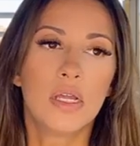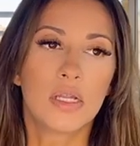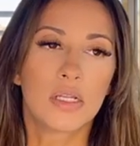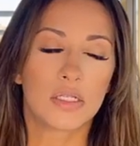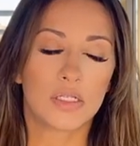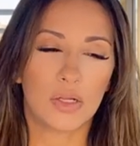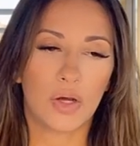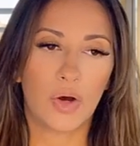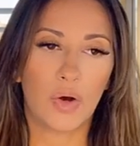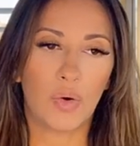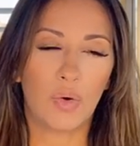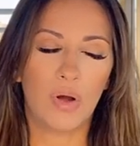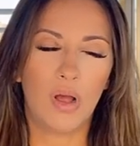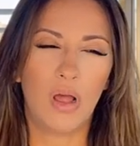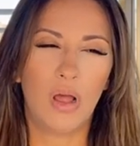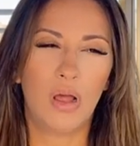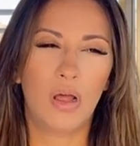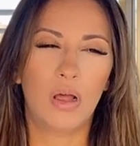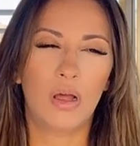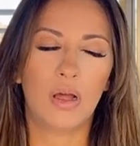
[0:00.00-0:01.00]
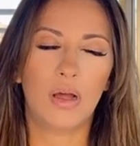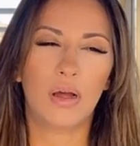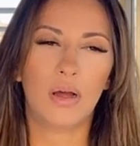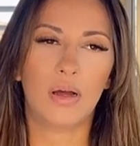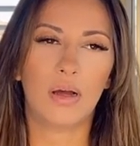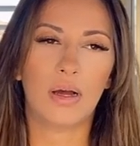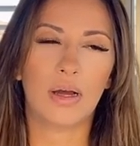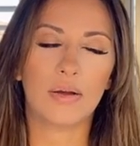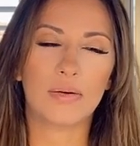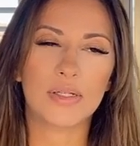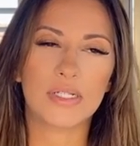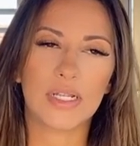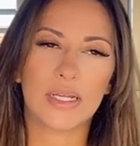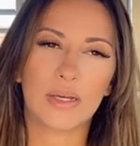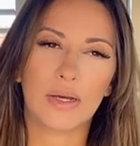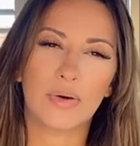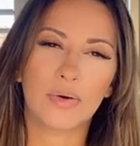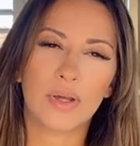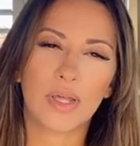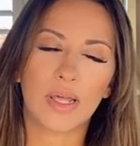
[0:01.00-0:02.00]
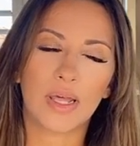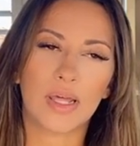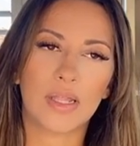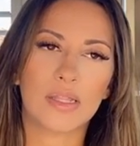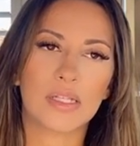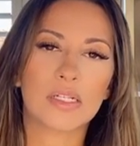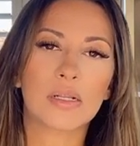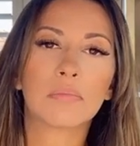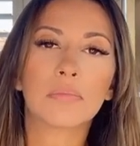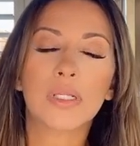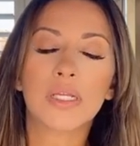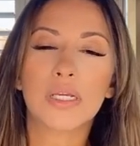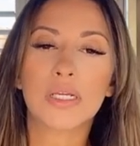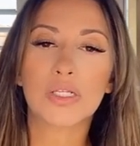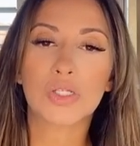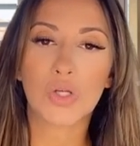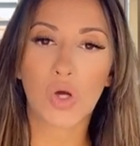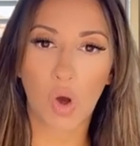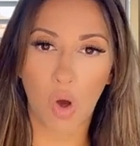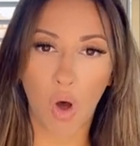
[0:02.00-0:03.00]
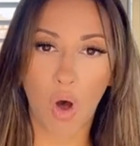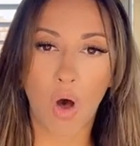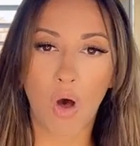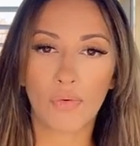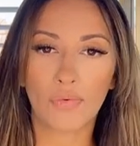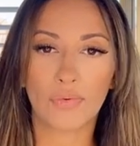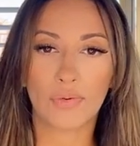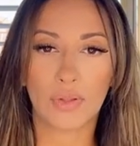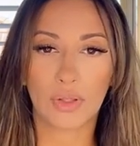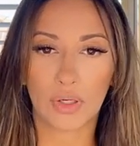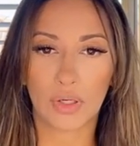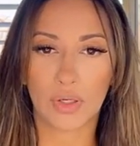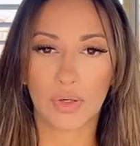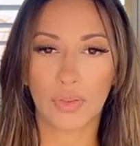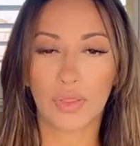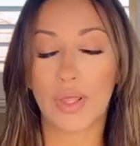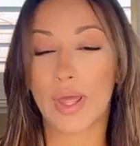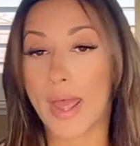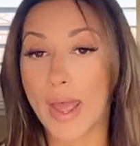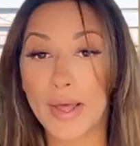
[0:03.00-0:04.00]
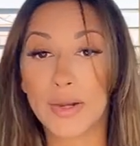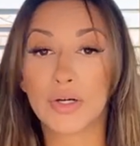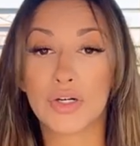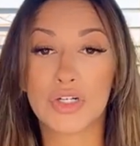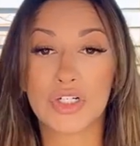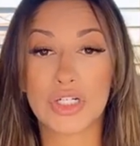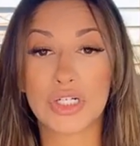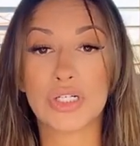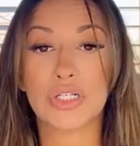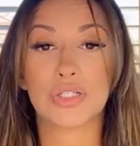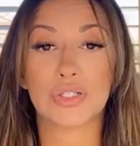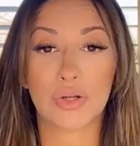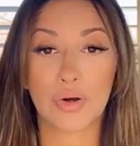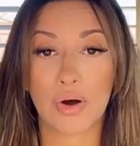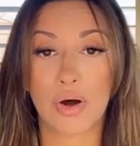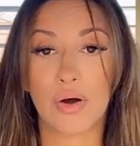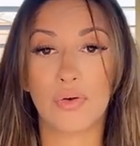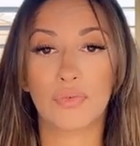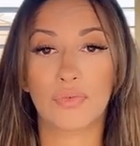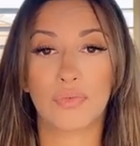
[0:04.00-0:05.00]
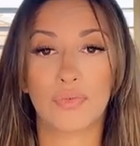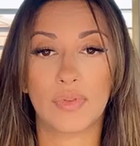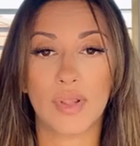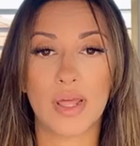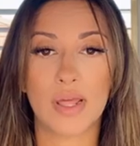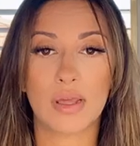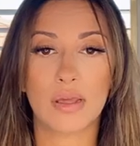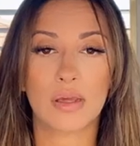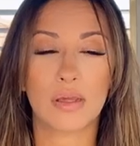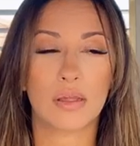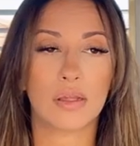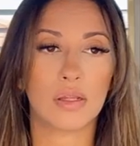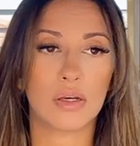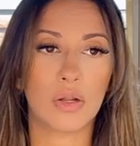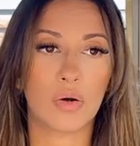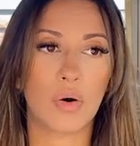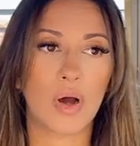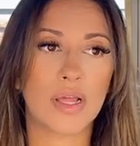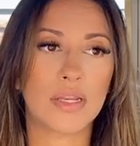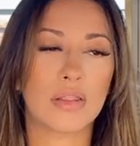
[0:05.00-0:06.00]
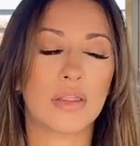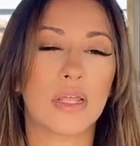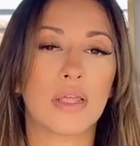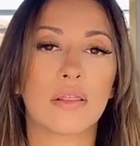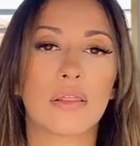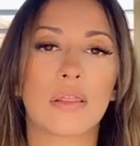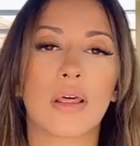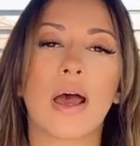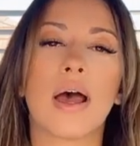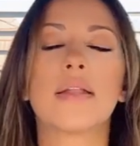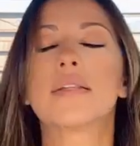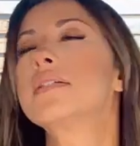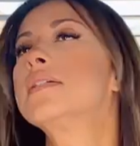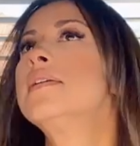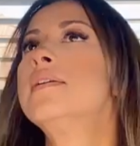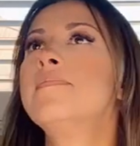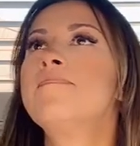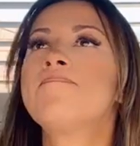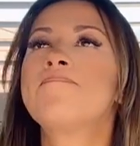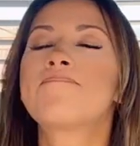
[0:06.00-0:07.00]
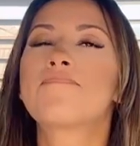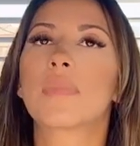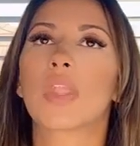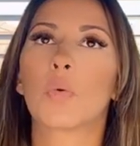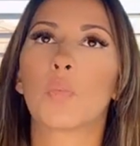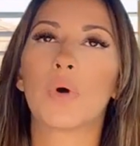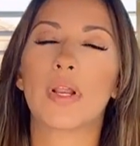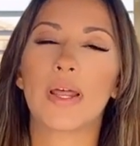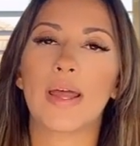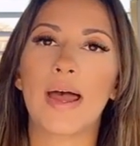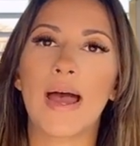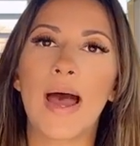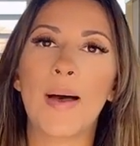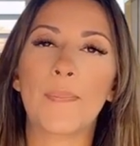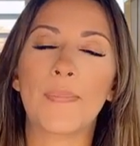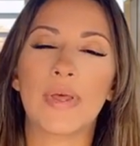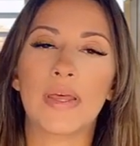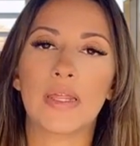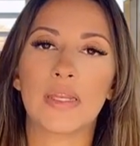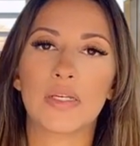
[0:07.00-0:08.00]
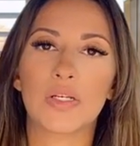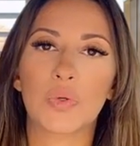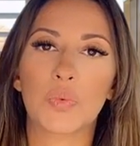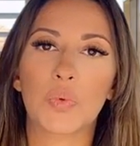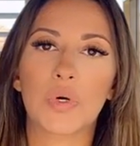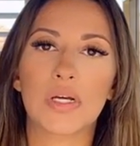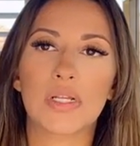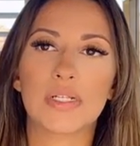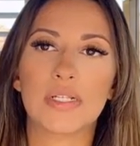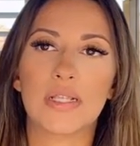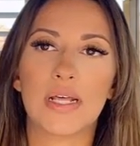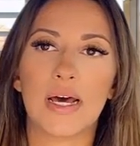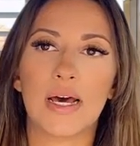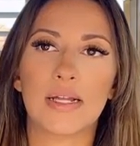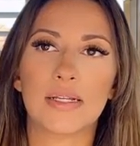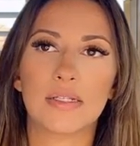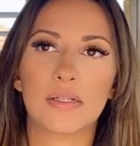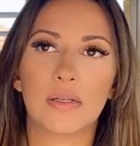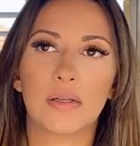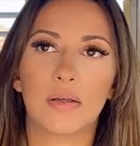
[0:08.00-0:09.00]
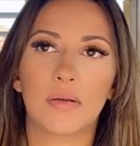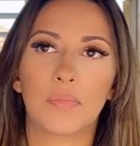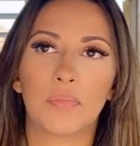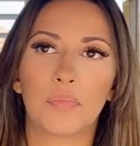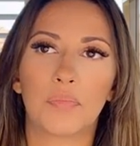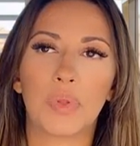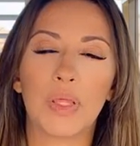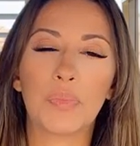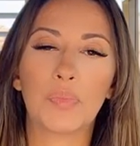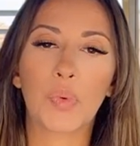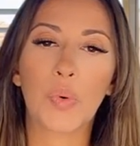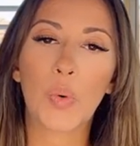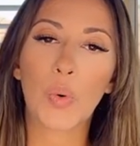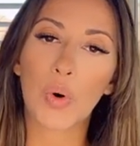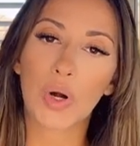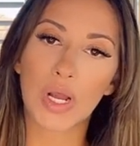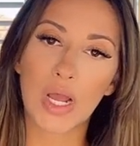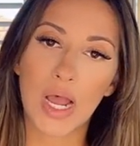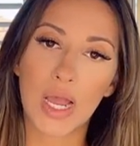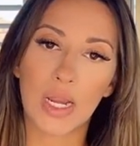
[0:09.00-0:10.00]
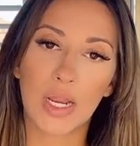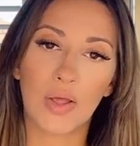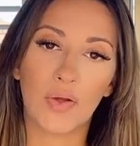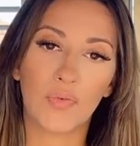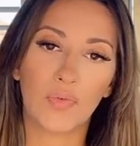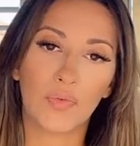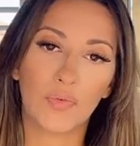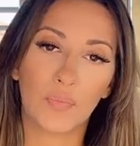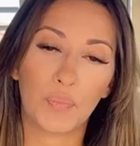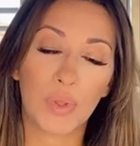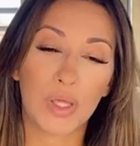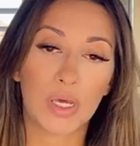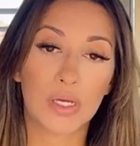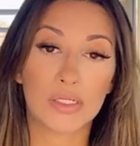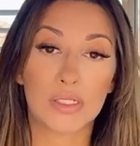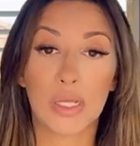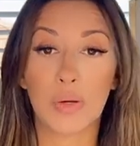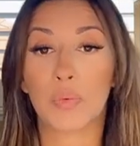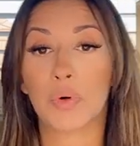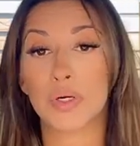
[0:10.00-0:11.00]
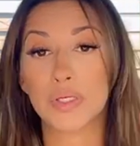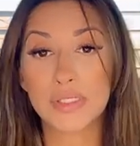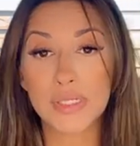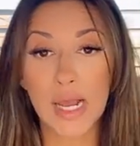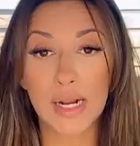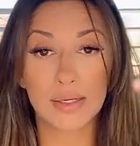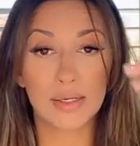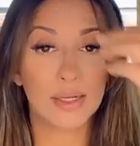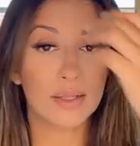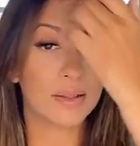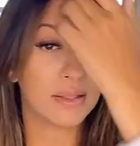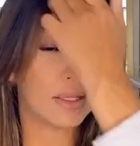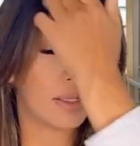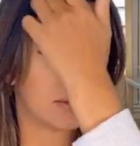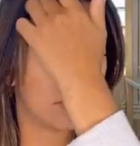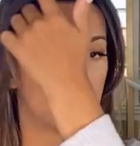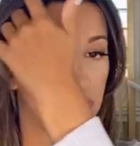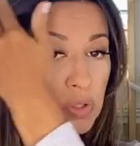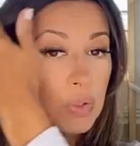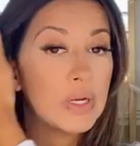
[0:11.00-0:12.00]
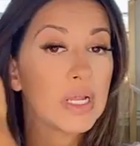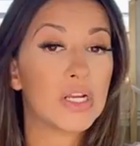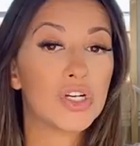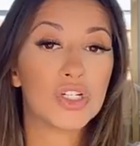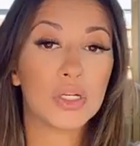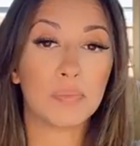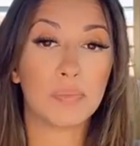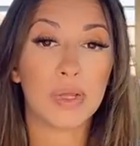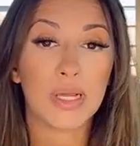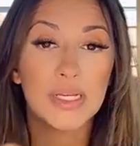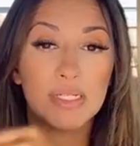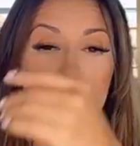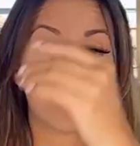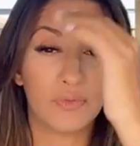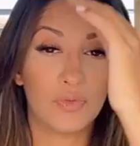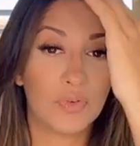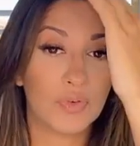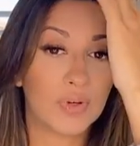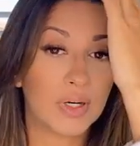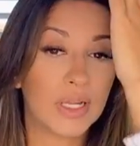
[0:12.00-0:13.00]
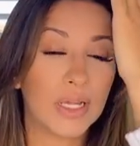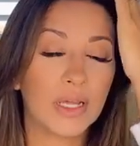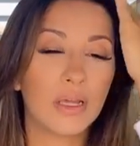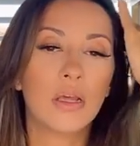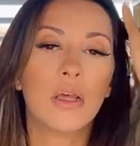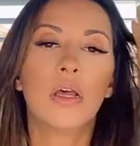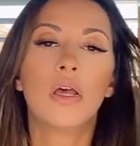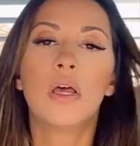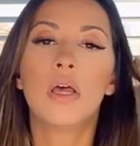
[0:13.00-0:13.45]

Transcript: So I was like, okay, something is off here. The energy is off. Like, you know, I think that what happened was that people were kind of, because they were technically donation based and free,